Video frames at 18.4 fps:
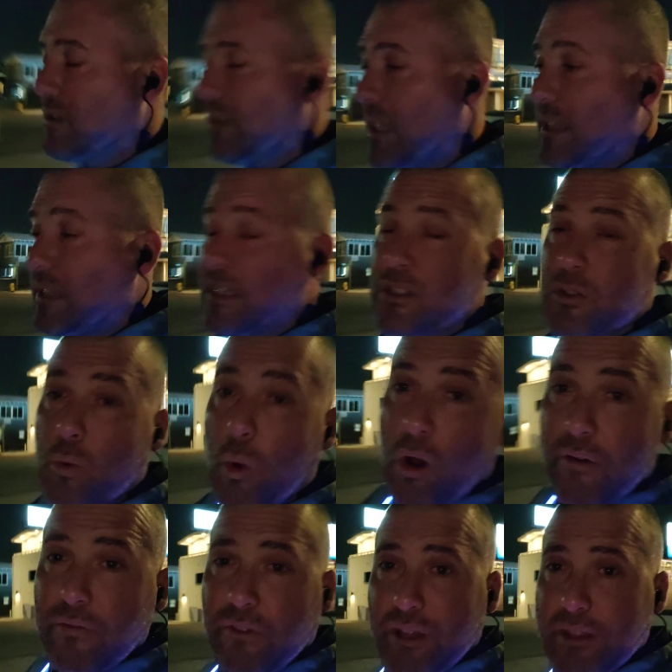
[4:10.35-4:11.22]
they
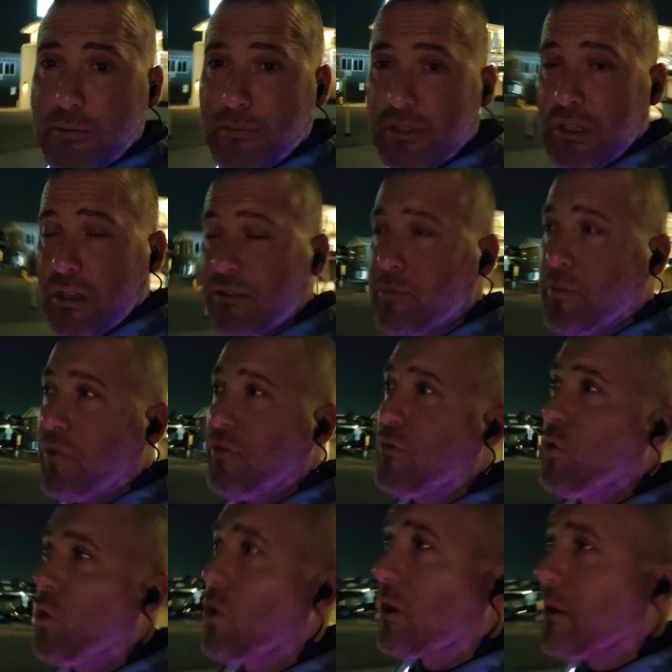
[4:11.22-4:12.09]
disqualify themselves
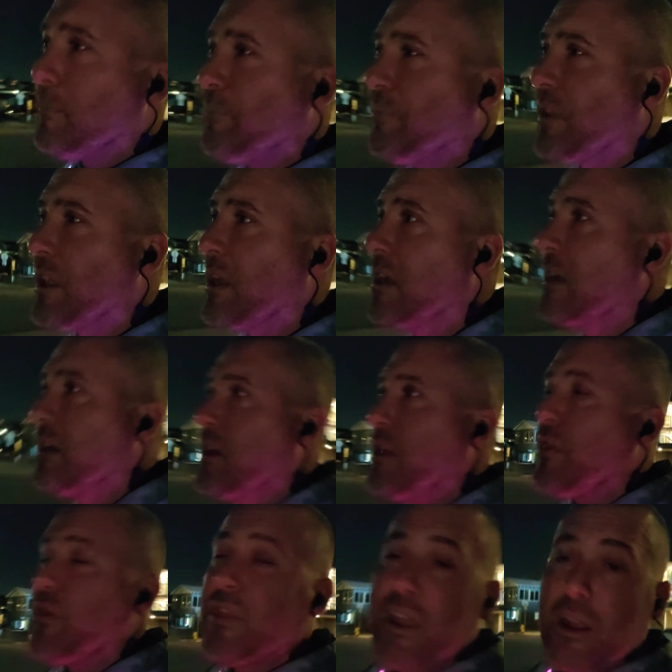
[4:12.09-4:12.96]
before
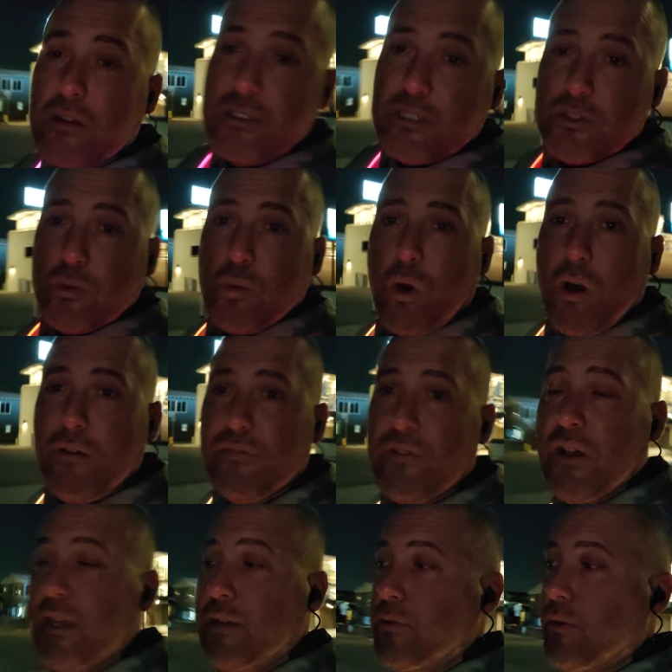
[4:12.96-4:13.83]
they're
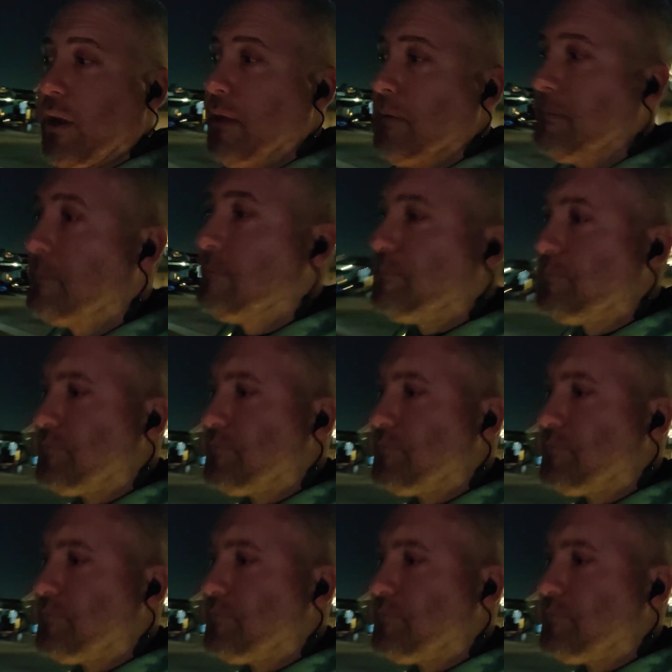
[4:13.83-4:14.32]
disqualified, right?